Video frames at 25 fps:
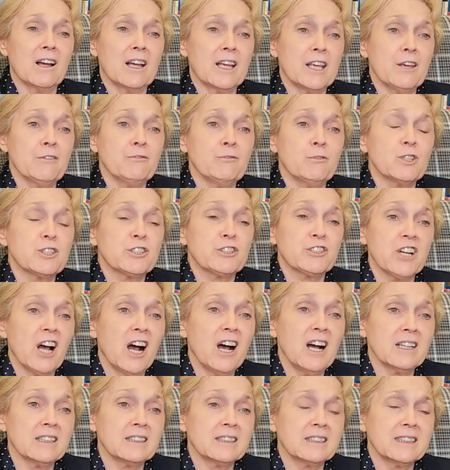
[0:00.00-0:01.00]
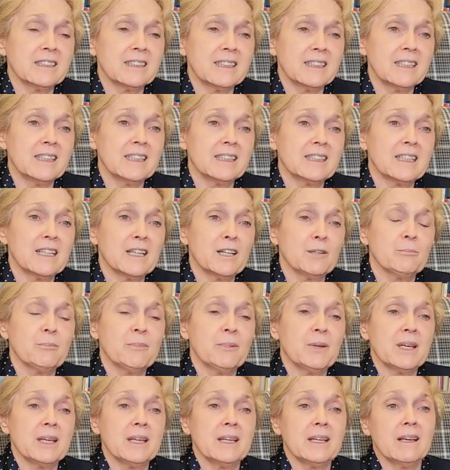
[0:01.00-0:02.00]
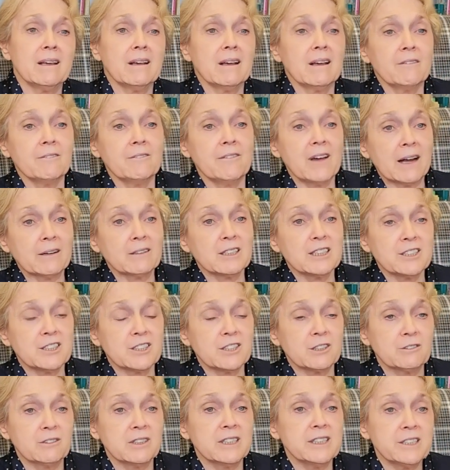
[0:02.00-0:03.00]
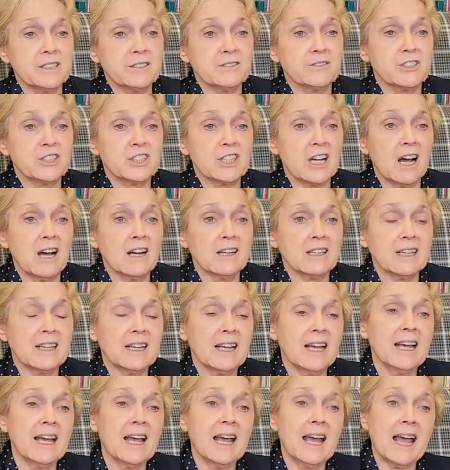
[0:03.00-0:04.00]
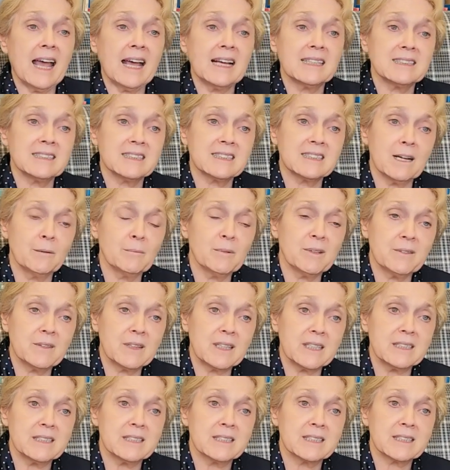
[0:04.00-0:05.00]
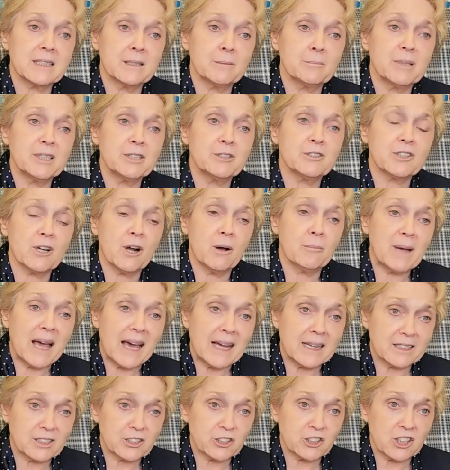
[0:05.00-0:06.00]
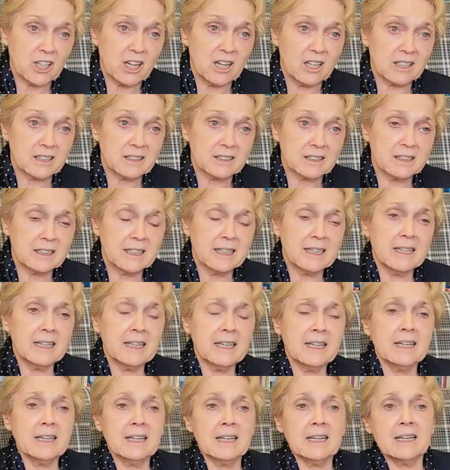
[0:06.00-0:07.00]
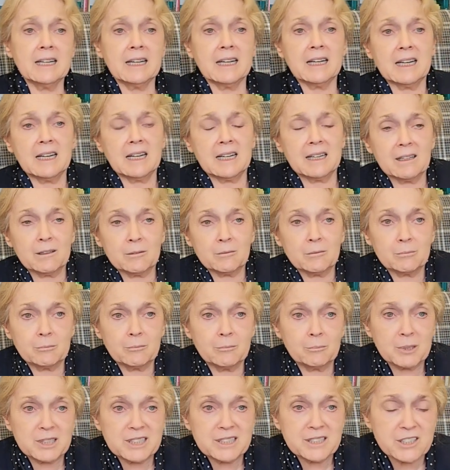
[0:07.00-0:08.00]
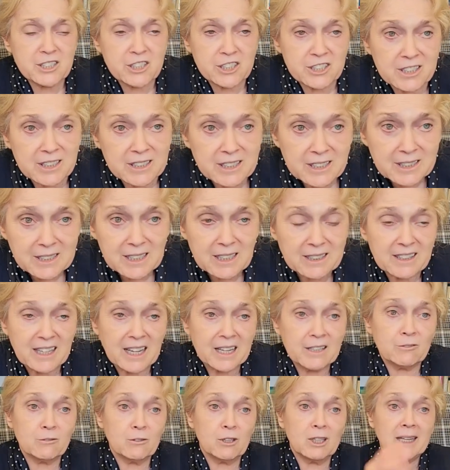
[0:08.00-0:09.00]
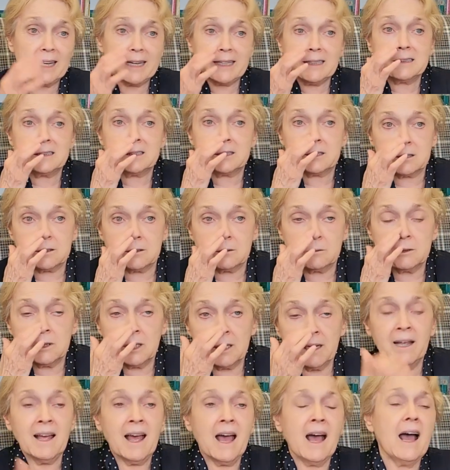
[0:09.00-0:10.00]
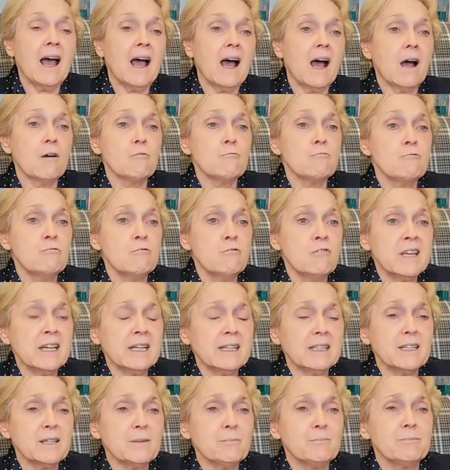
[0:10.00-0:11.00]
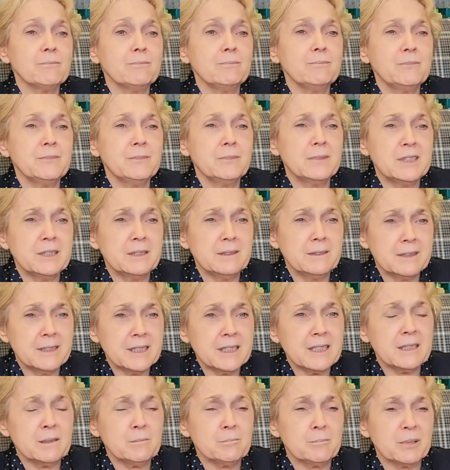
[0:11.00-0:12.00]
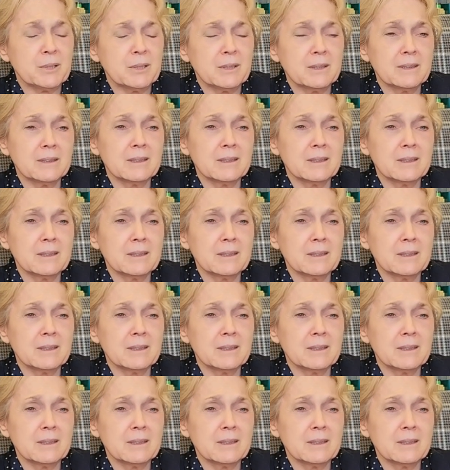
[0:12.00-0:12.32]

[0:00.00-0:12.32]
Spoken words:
if we're shocked, it can be various degrees of shock, and some of these can be traumatic shock. Positions then relate to really deep